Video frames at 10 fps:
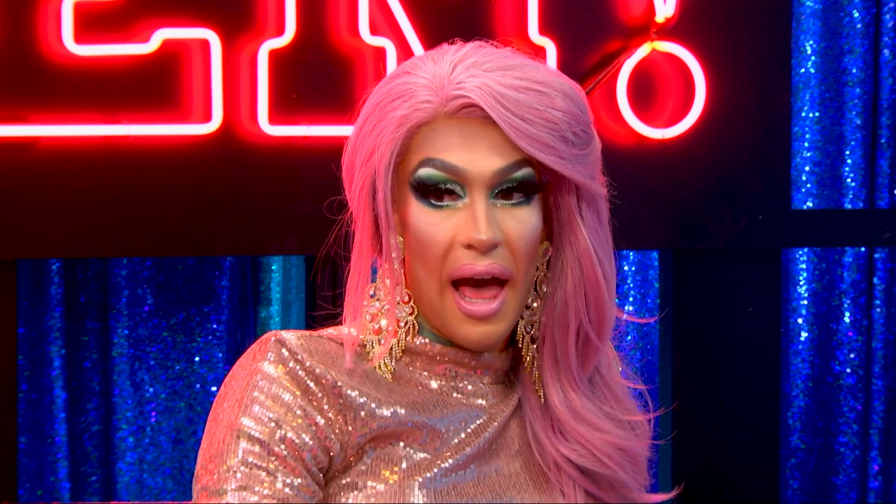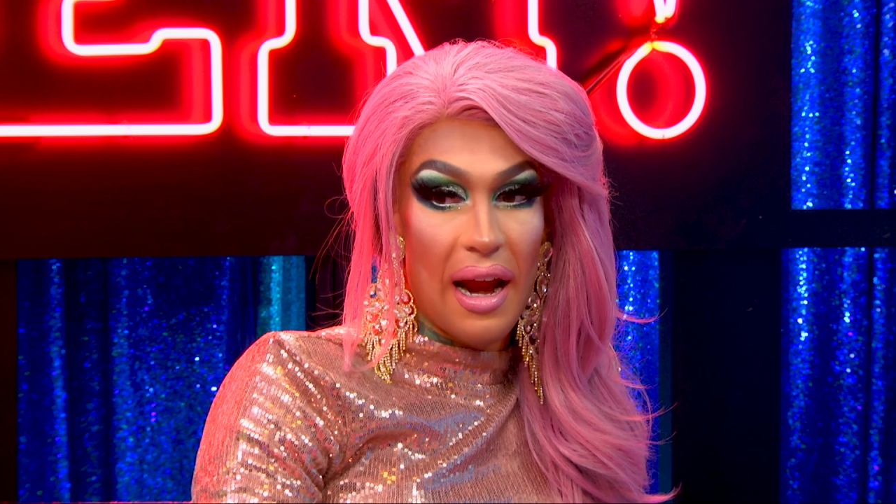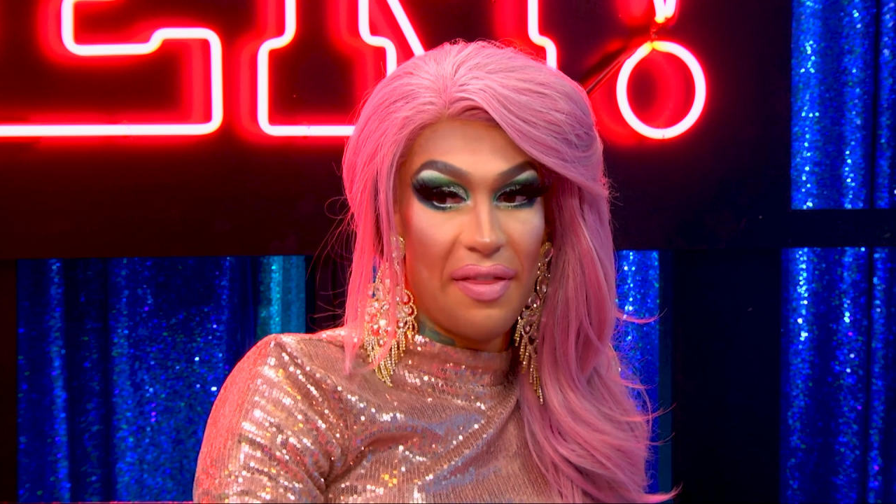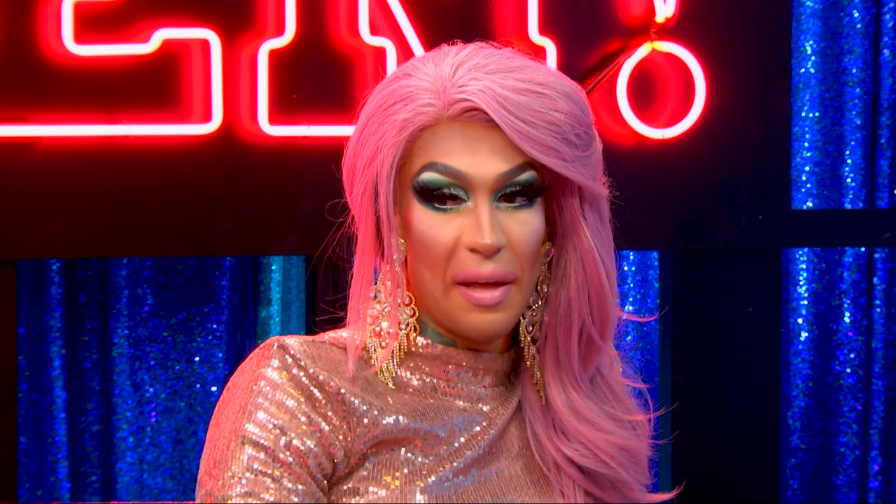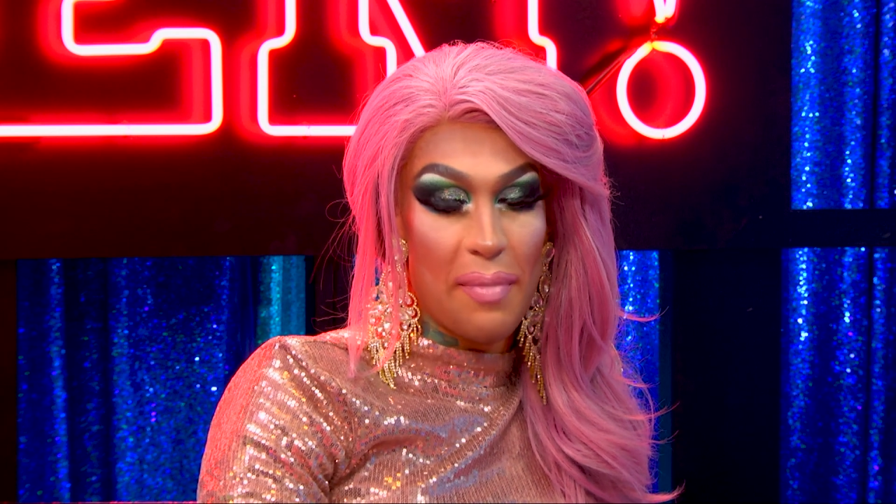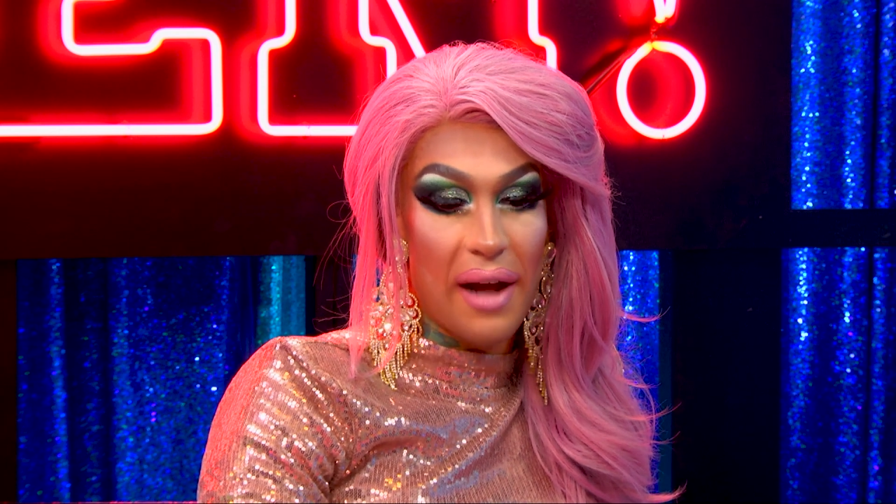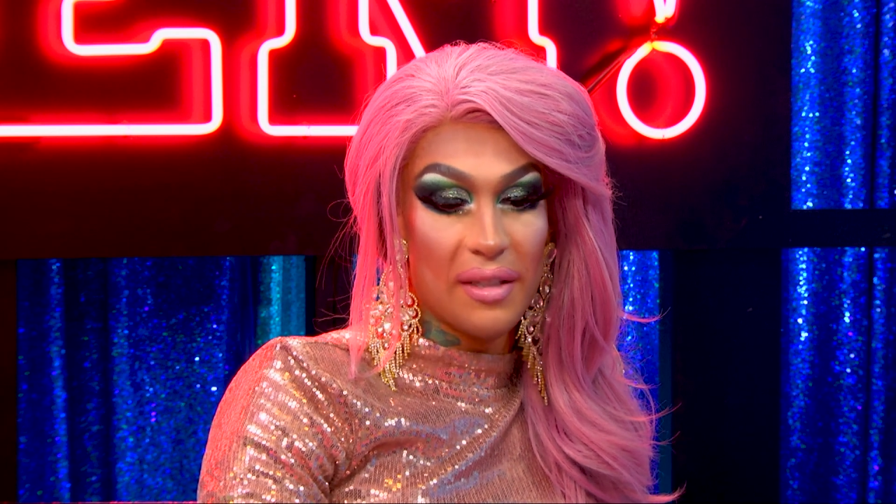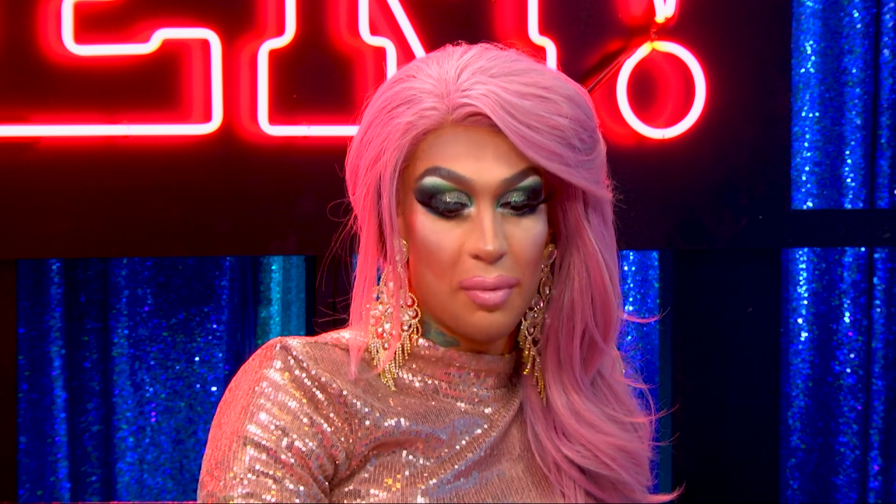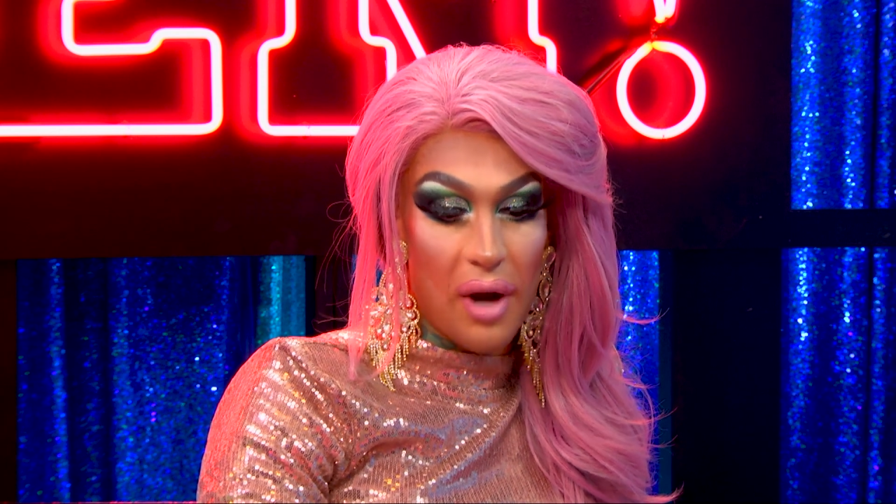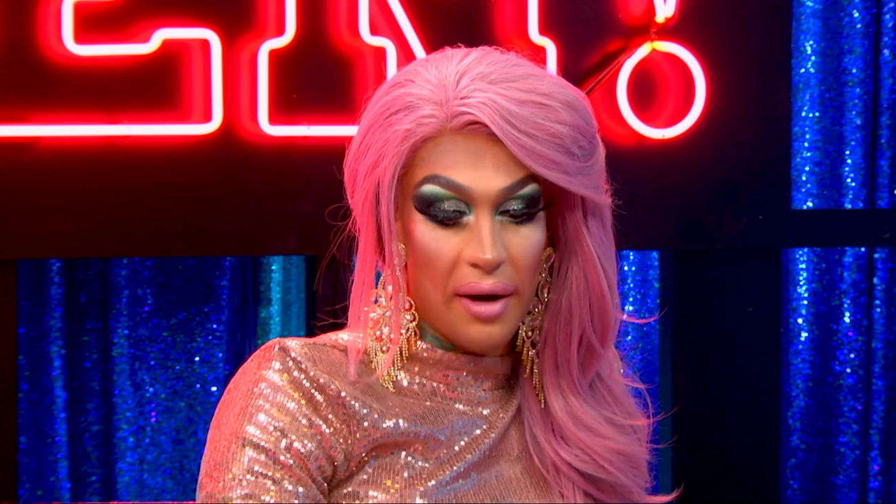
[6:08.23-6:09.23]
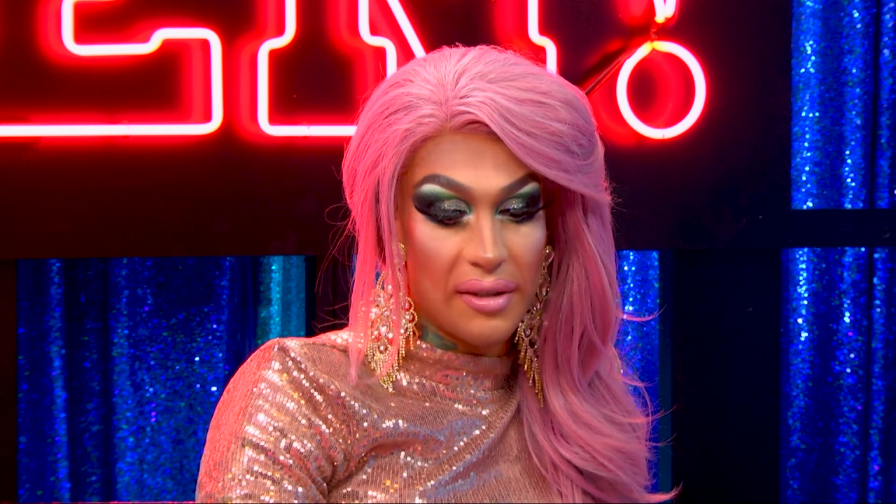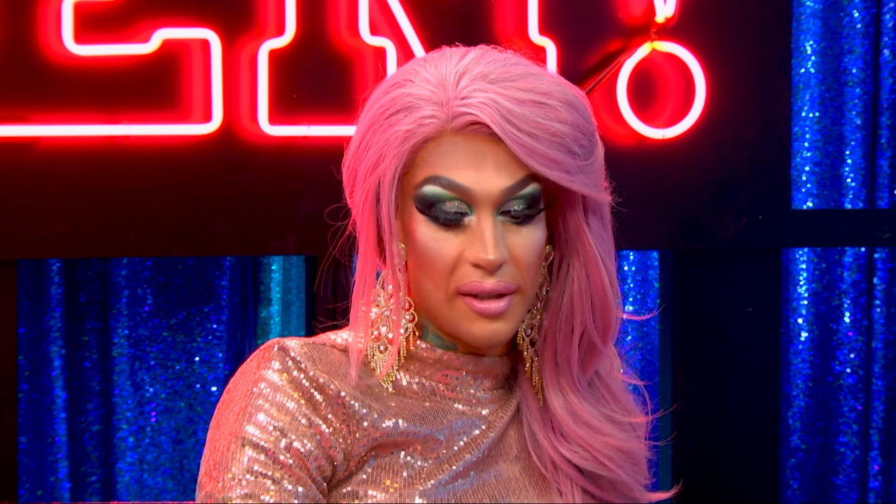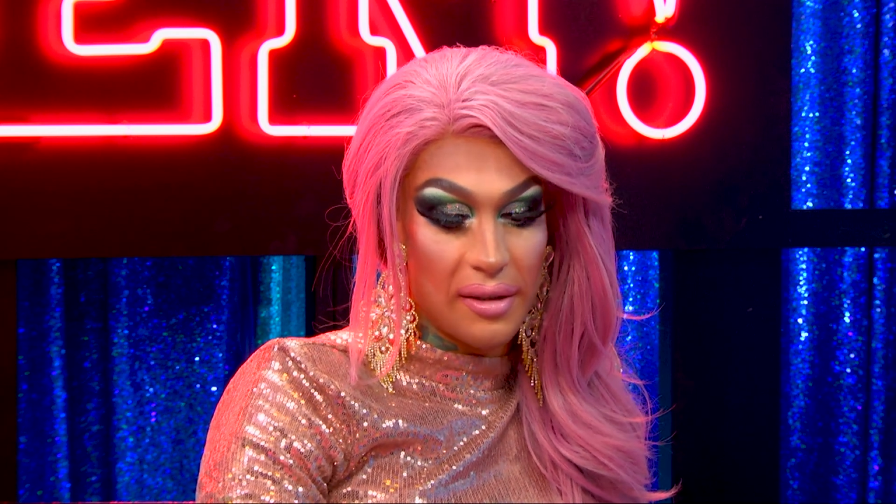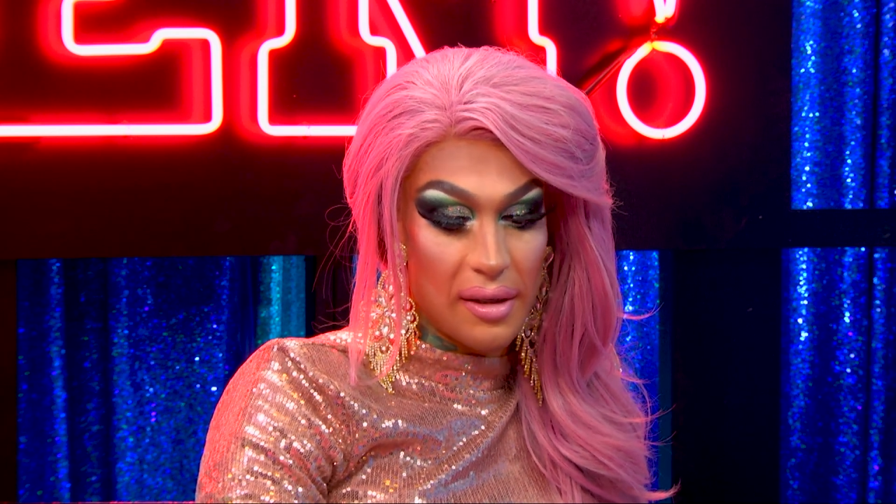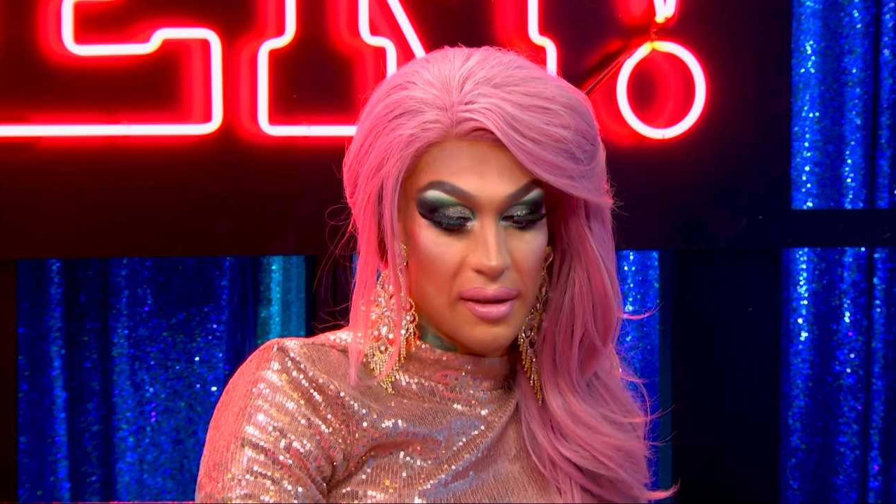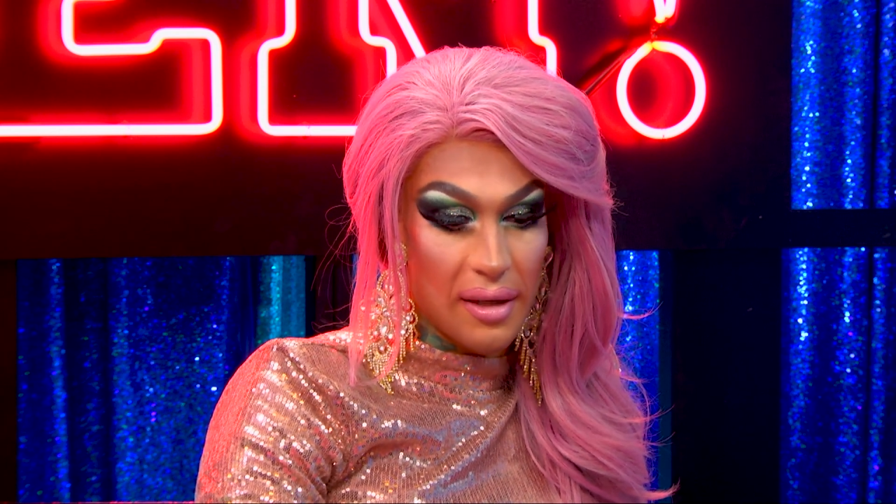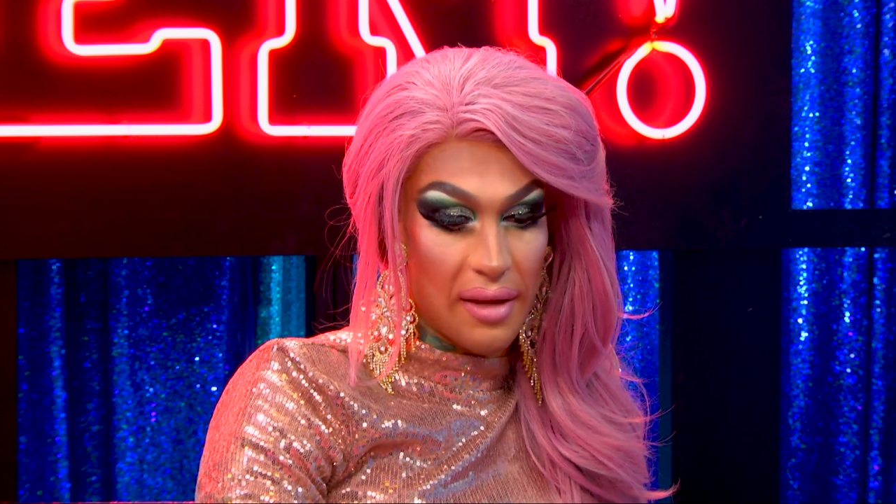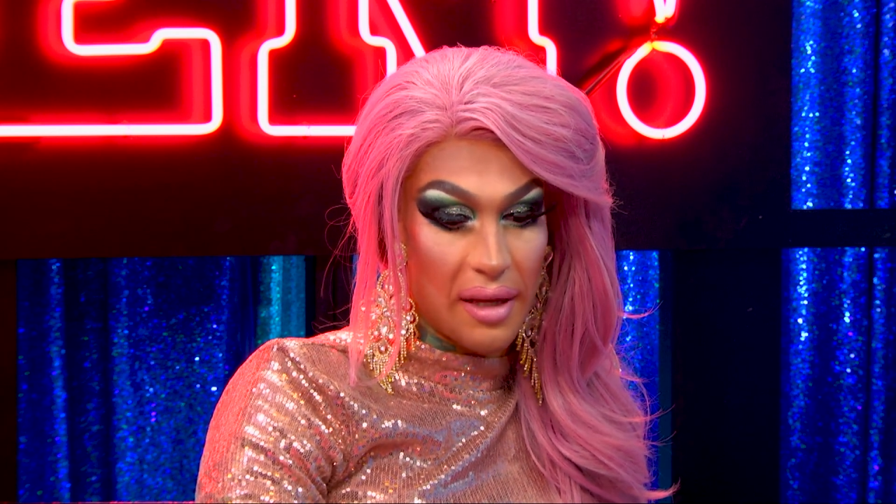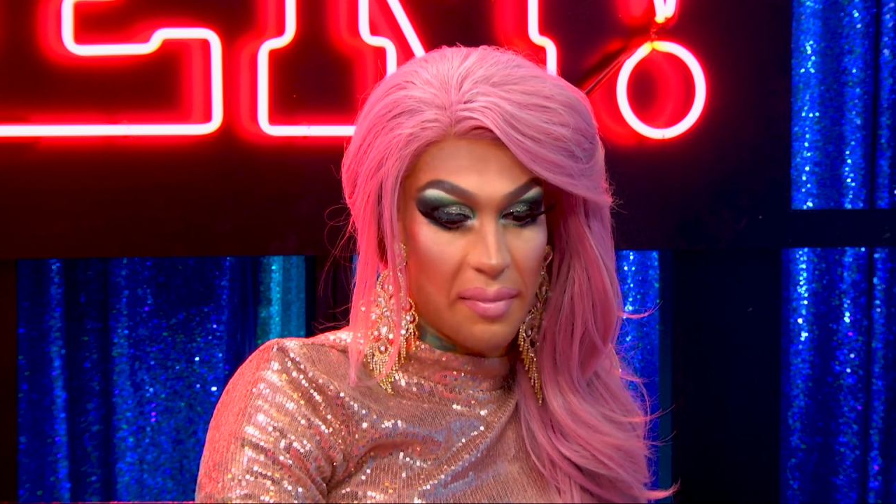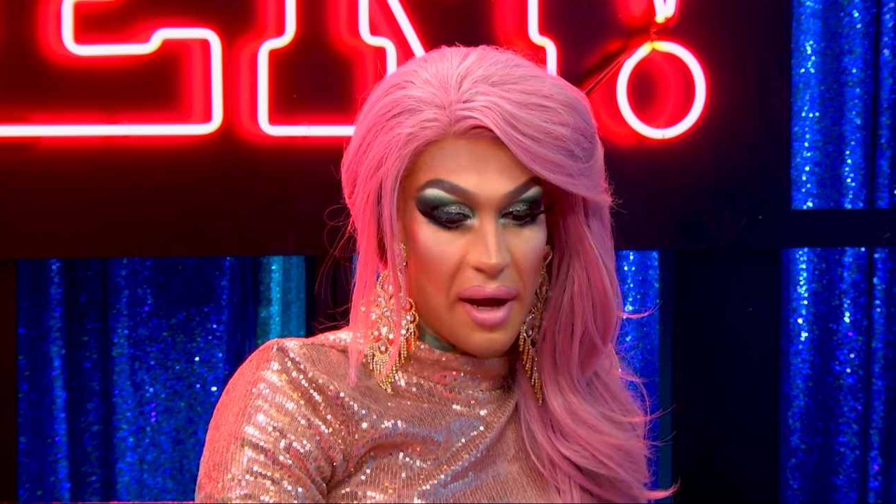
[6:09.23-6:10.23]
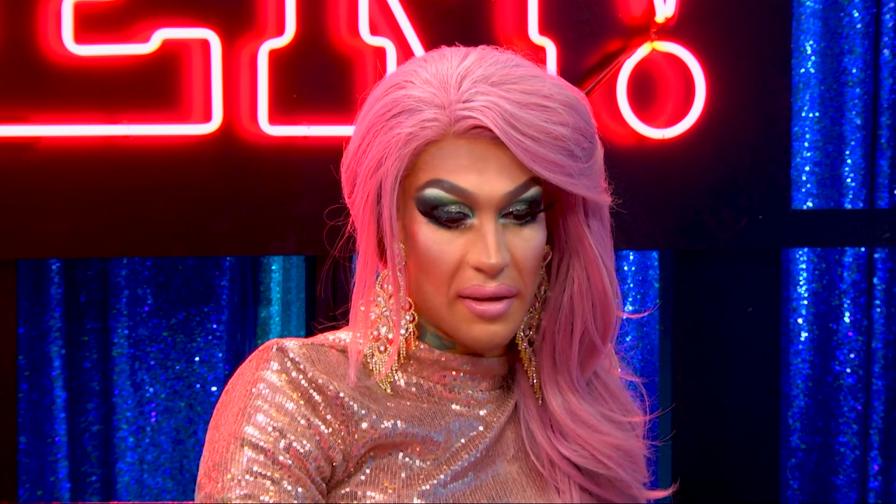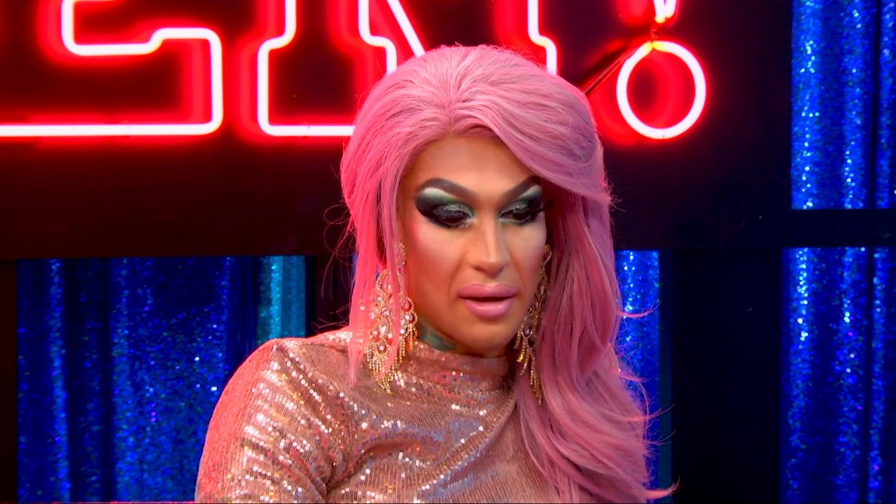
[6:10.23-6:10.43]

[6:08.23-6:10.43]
And I think back to prior seasons and I think back